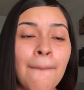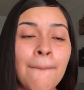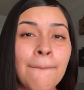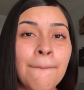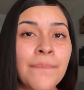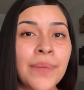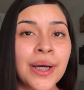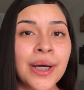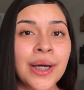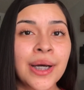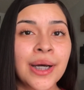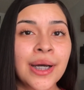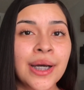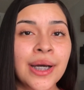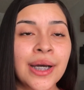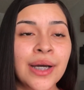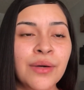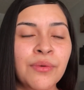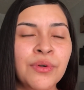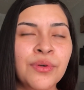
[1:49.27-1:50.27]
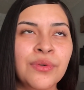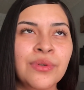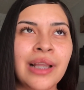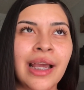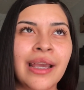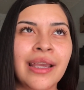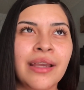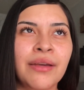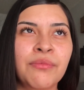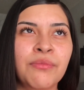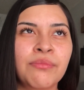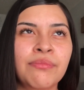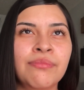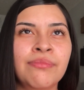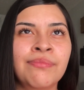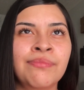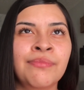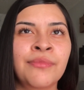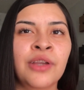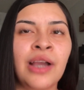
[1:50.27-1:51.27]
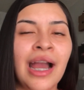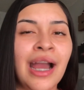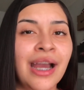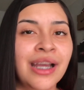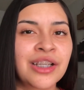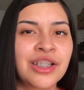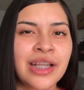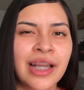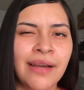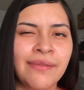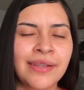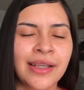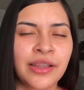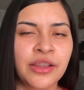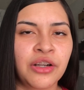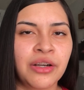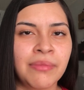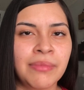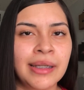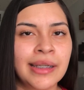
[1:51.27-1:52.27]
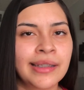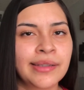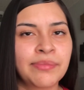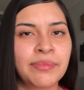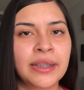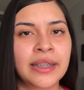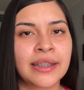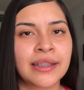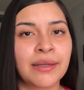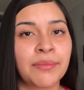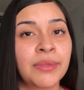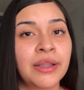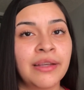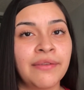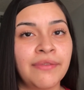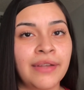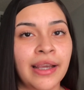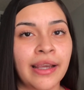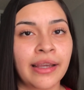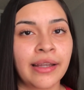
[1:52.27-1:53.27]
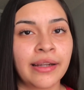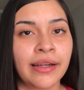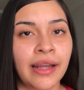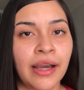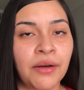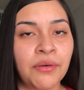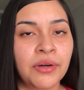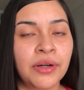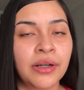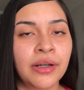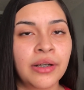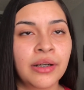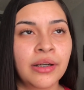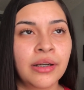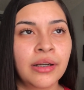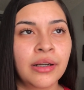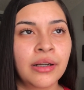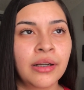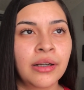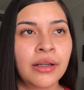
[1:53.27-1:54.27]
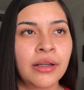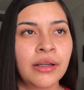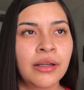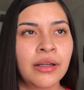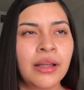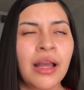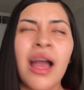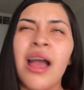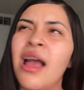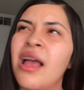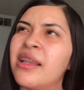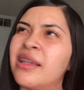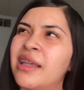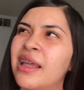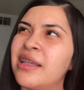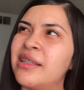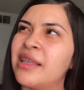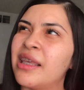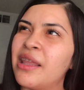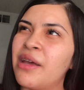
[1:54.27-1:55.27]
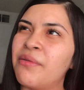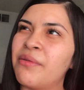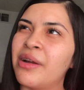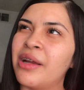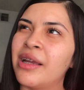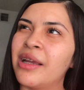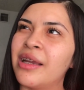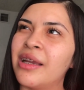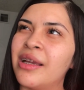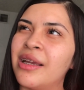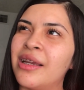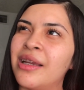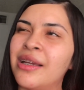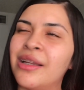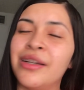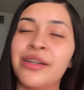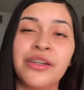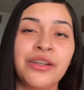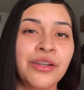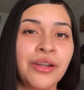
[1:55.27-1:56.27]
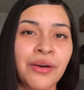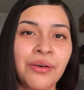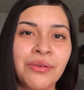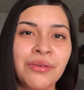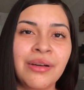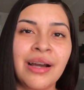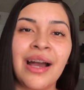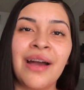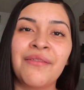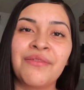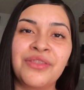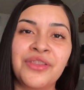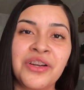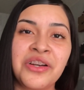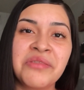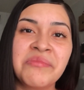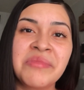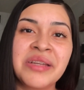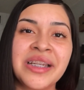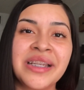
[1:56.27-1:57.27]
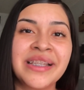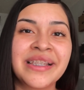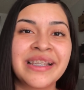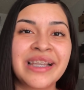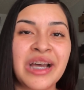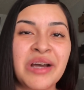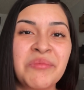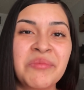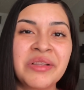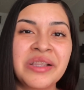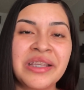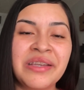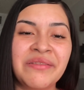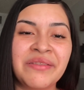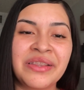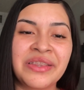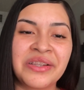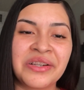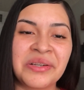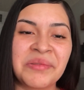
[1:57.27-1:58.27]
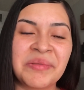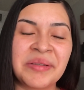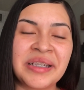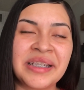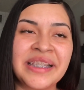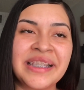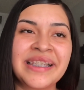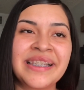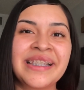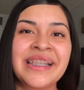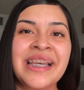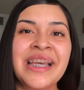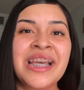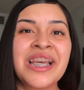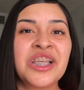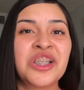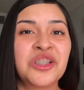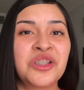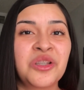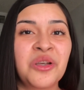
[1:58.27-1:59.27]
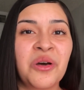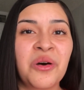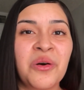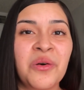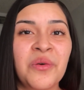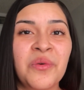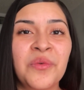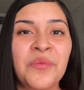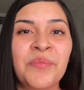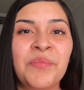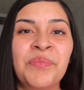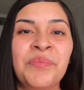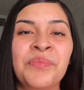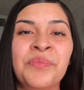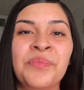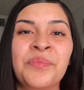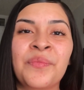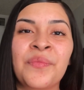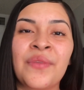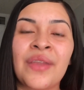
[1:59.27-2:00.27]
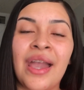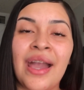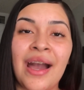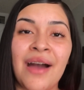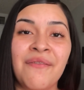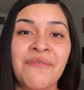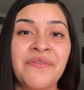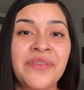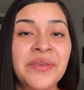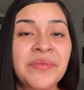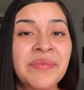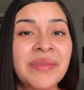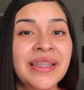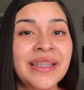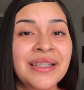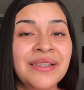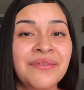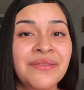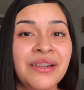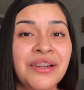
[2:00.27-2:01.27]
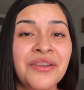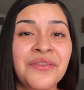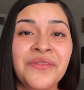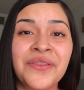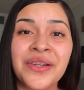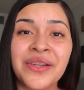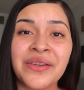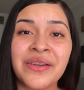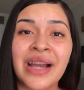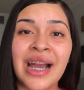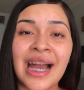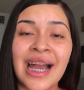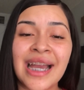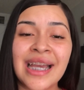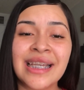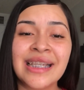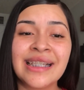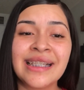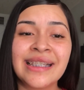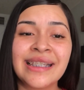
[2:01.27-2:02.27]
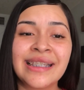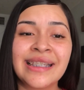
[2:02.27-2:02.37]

but well, like I actually have like 30 minutes because I'm gonna leave like in an hour did I say that right no I have 30 minutes I'm gonna leave in 30 minutes so I'm filming this video for you guys